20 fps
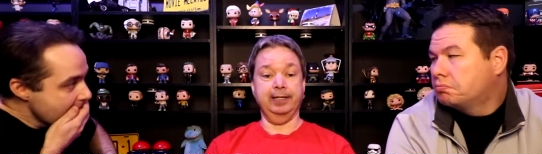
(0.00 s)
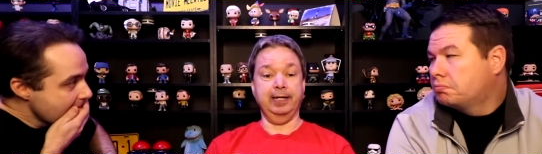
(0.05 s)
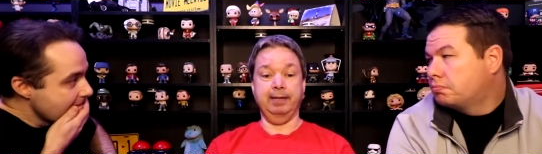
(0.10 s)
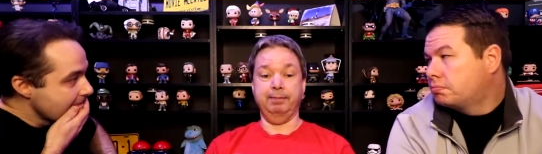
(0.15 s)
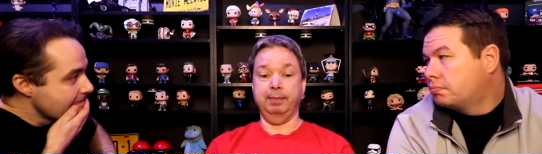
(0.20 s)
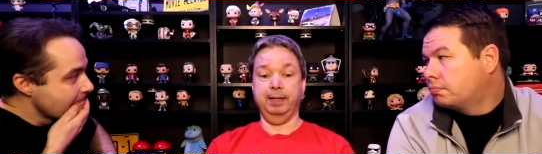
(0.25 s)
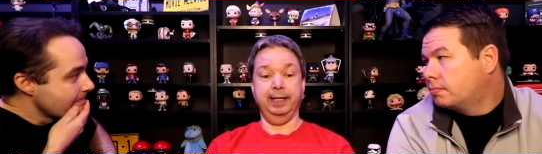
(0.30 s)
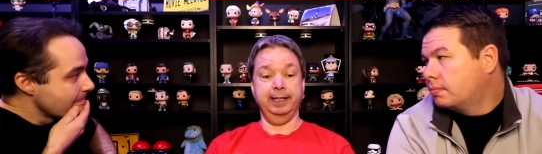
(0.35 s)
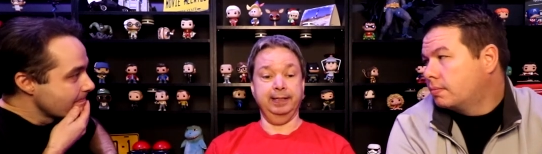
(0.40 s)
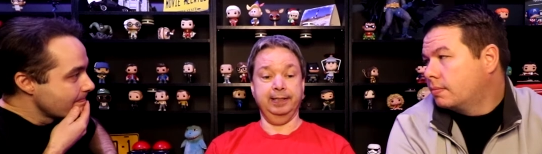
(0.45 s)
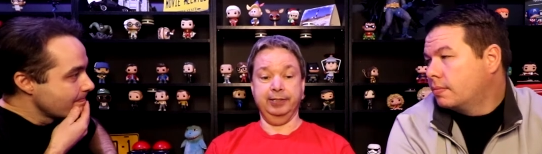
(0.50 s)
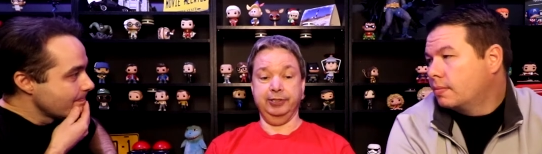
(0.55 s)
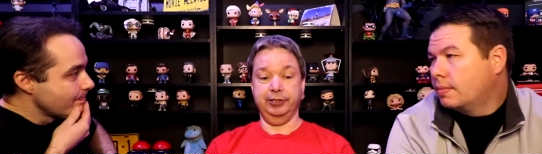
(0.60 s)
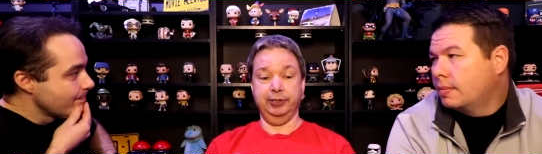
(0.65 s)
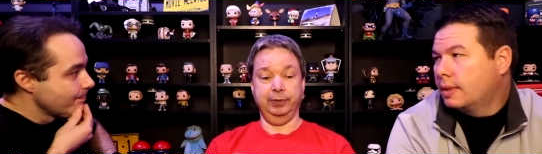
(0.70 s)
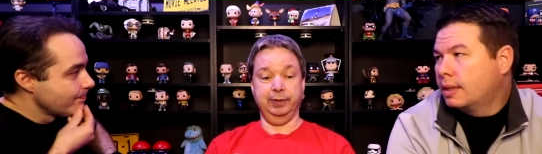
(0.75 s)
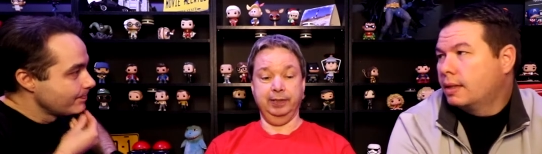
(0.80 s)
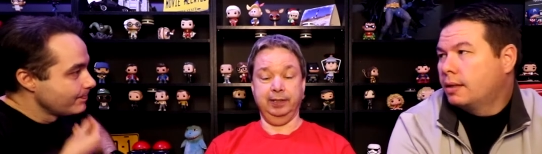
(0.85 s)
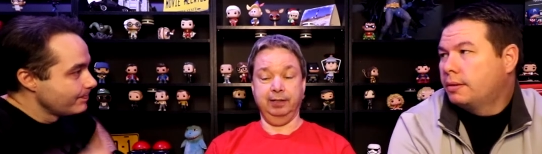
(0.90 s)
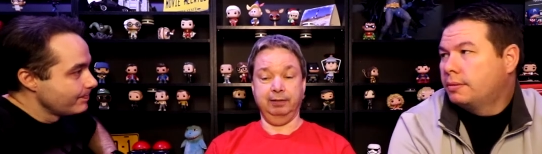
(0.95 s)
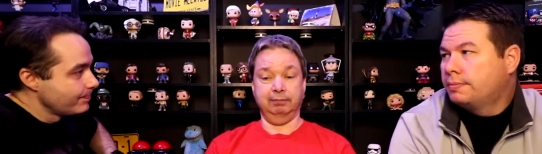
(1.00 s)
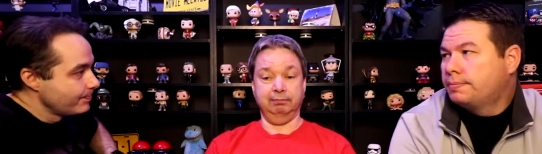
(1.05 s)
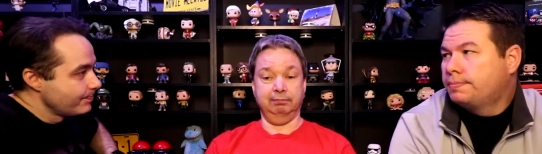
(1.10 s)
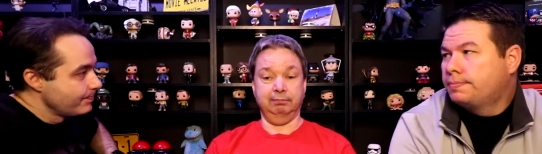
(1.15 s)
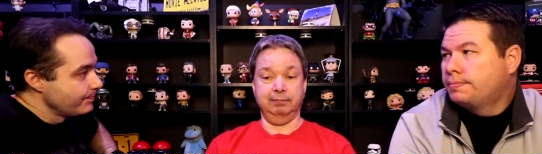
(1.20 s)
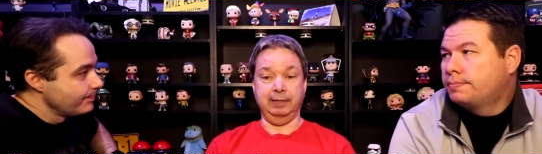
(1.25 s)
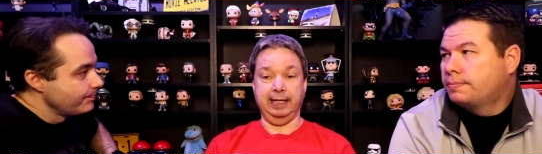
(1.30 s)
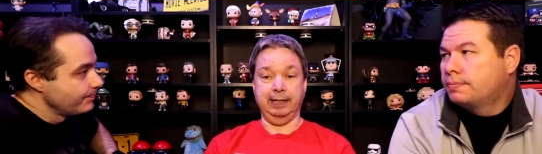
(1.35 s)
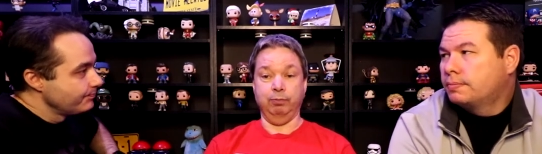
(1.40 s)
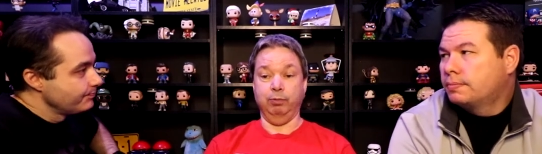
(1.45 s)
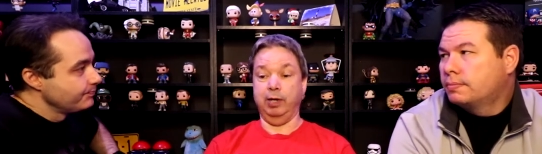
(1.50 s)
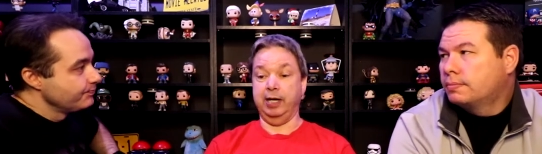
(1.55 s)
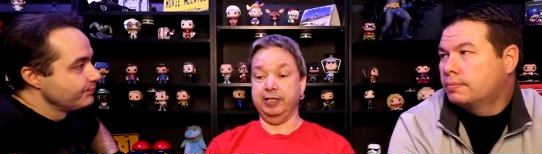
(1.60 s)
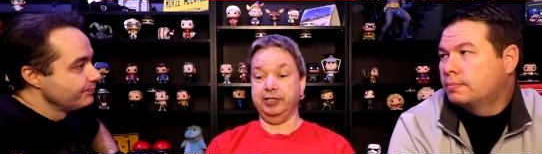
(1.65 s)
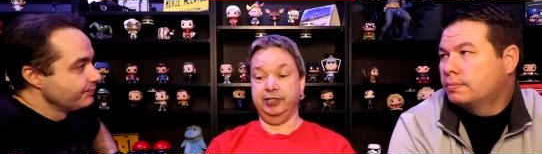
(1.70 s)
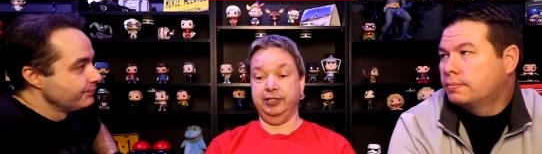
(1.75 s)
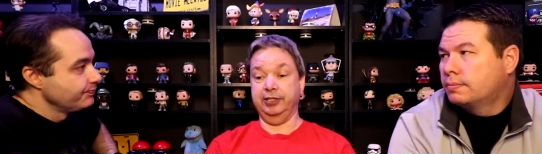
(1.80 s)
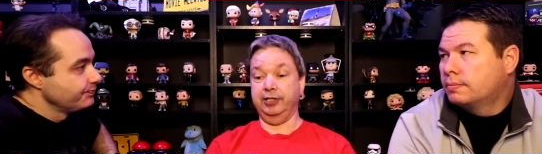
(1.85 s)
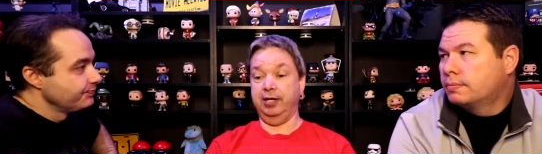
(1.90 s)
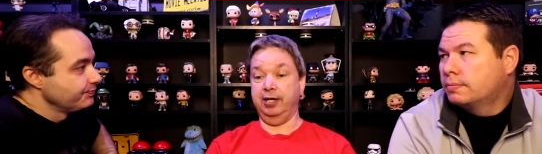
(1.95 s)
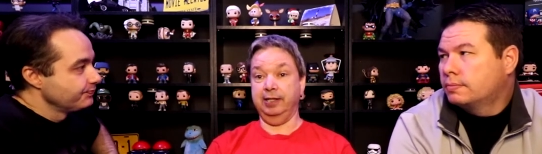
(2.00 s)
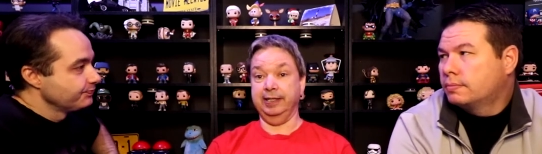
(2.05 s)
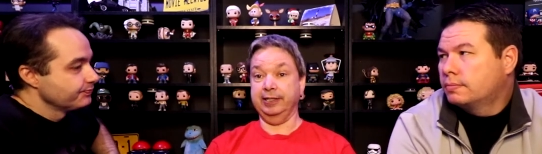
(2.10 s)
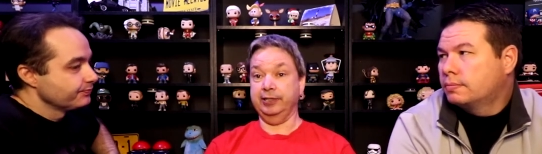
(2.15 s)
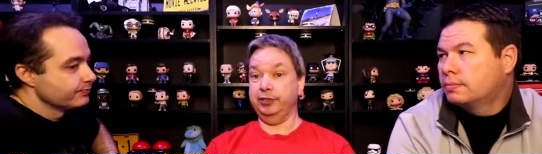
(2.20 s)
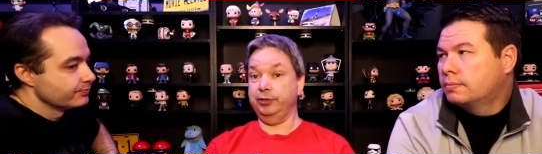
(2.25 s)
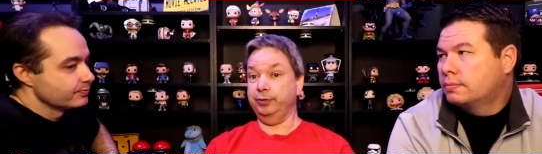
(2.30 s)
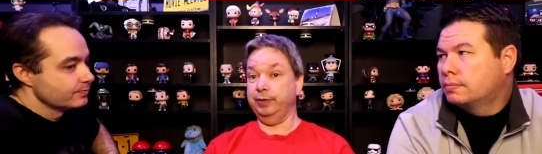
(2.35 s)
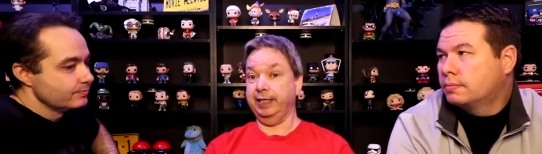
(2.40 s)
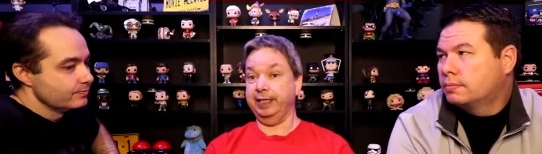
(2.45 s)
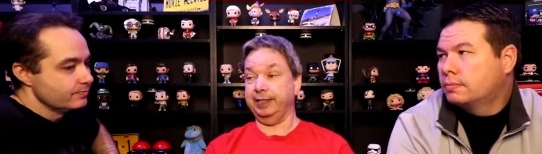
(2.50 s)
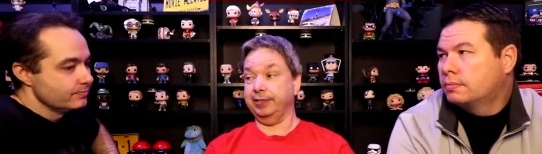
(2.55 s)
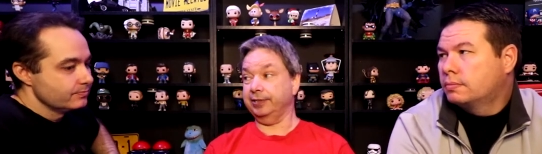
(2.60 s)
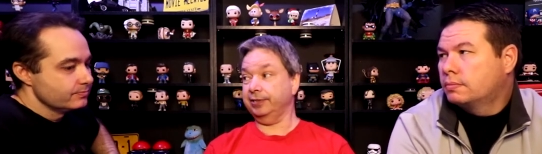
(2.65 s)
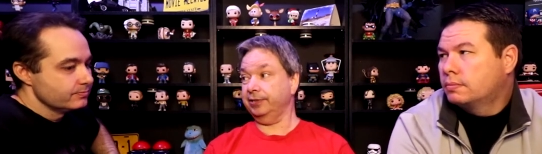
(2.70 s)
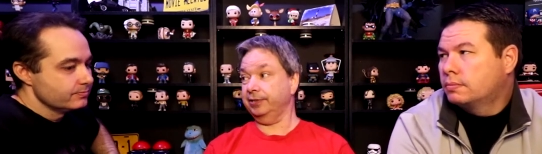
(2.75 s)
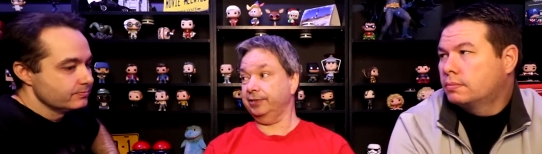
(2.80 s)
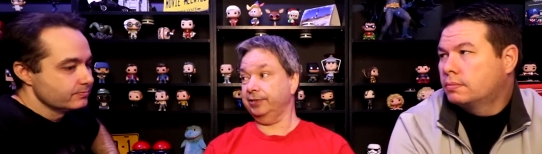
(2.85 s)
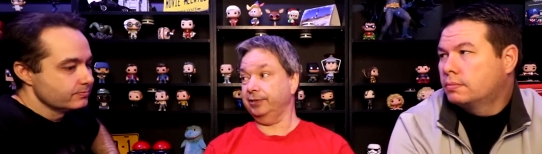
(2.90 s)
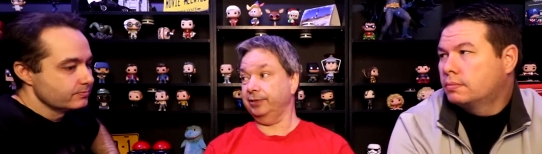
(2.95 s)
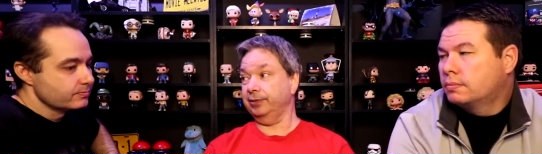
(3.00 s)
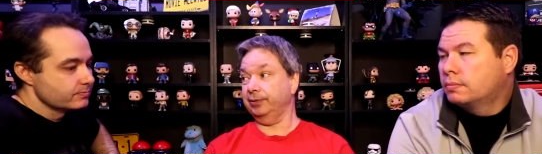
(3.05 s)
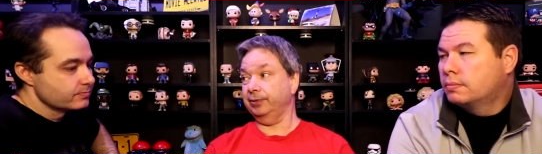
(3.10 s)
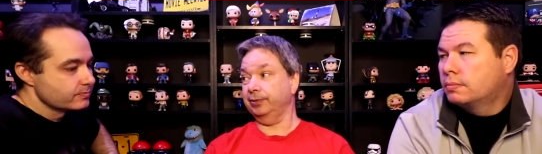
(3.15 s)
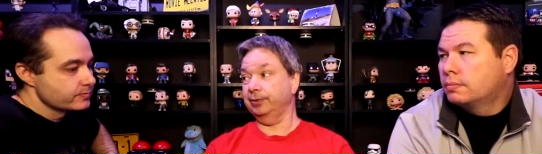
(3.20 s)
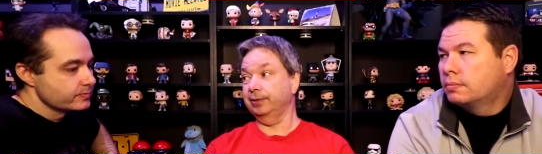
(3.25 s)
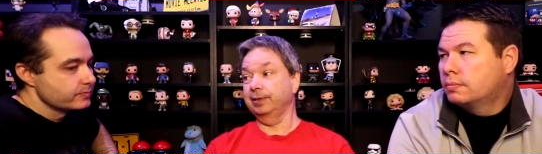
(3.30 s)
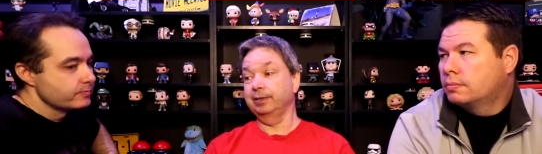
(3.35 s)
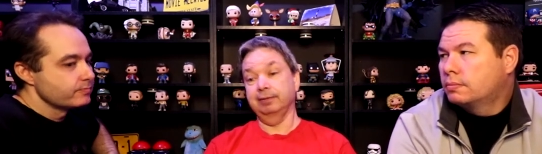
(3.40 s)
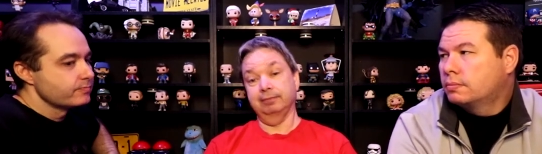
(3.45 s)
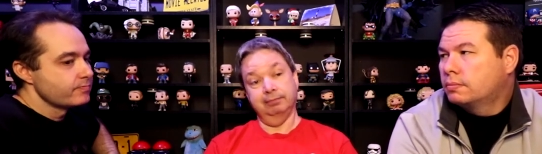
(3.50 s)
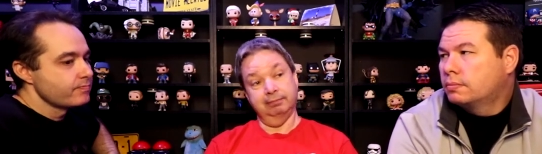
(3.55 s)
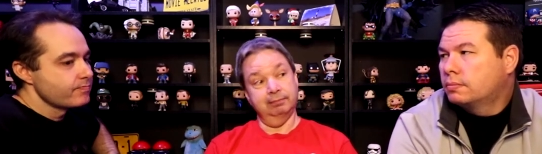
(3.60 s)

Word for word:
Speaker 1: not mind this show at all. I watched it all in two nights, so